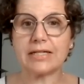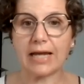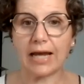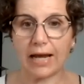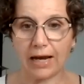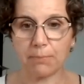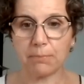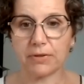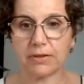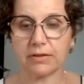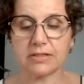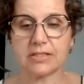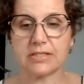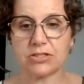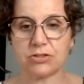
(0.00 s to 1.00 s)
need
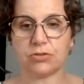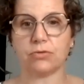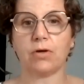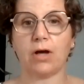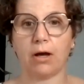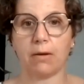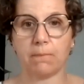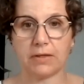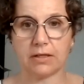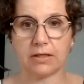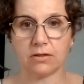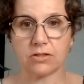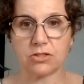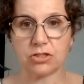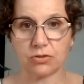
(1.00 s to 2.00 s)
happens to come
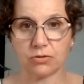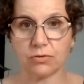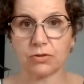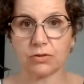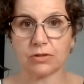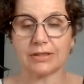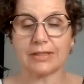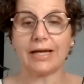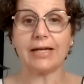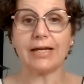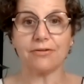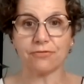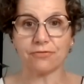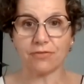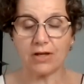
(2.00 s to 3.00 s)
into your
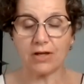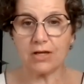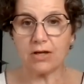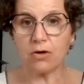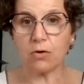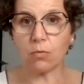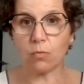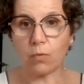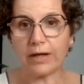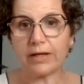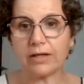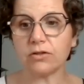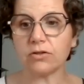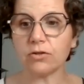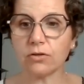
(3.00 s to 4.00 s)
life
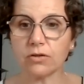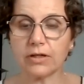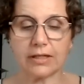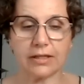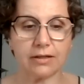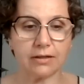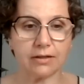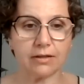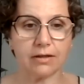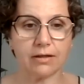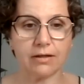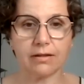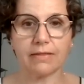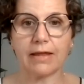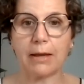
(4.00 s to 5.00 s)
when you're in
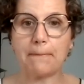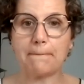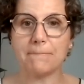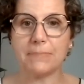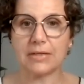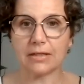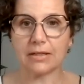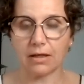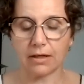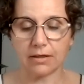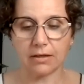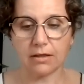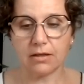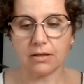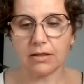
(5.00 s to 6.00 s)
that
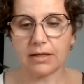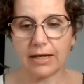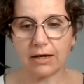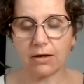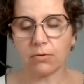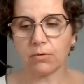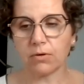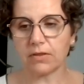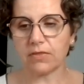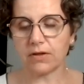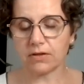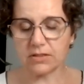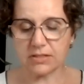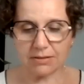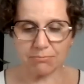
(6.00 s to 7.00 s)
midline. Now,
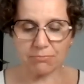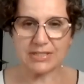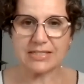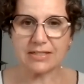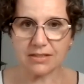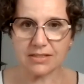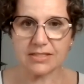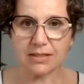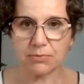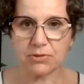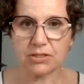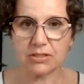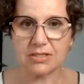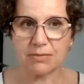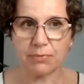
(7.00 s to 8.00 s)
there are some
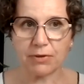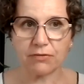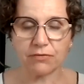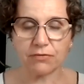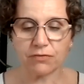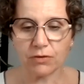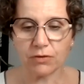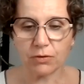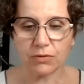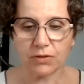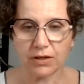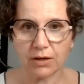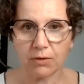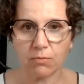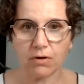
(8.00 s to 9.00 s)
misconceptions about flow
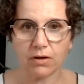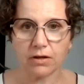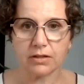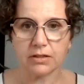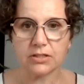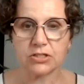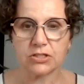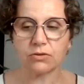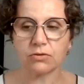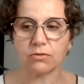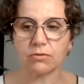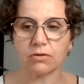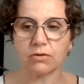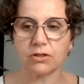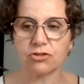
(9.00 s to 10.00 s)
that I want
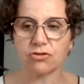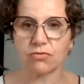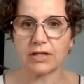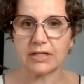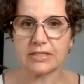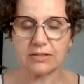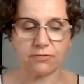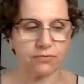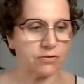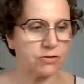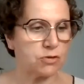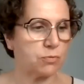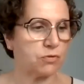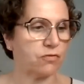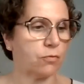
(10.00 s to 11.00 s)
to address
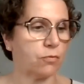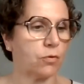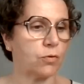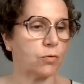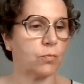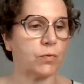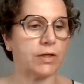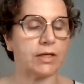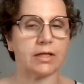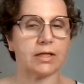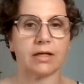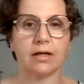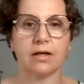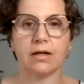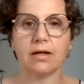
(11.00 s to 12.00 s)
first before
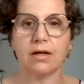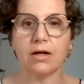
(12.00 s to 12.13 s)
we